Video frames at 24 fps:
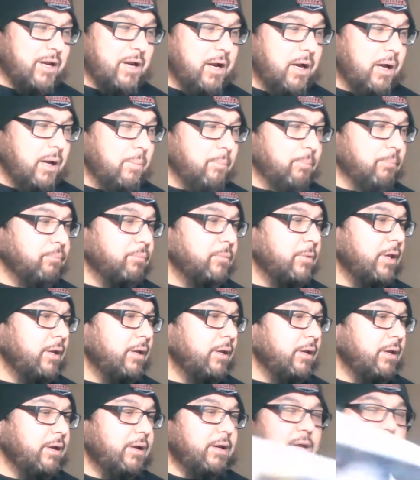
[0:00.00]
and
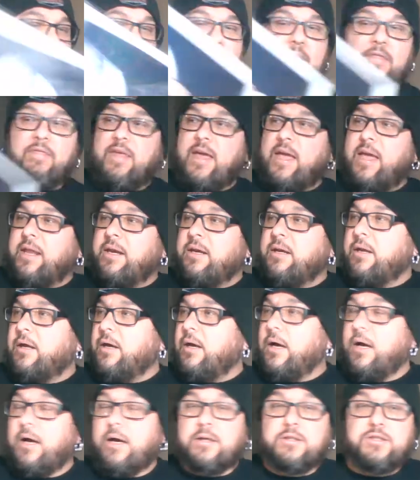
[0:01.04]
then
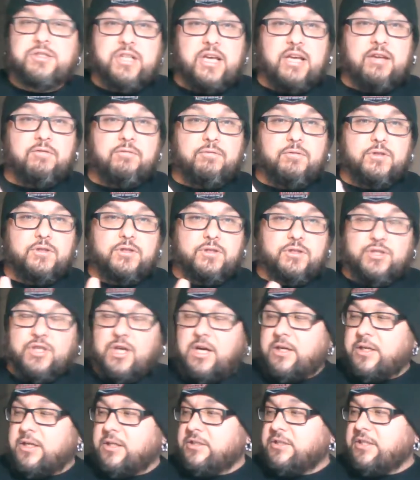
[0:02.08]

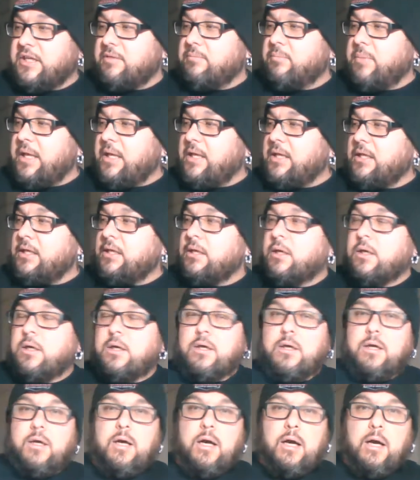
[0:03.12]
talking to Dave Beatty,
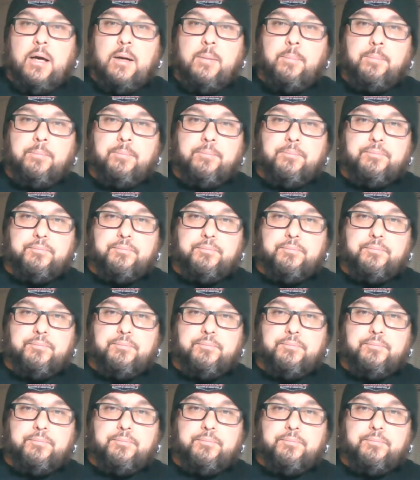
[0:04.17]
a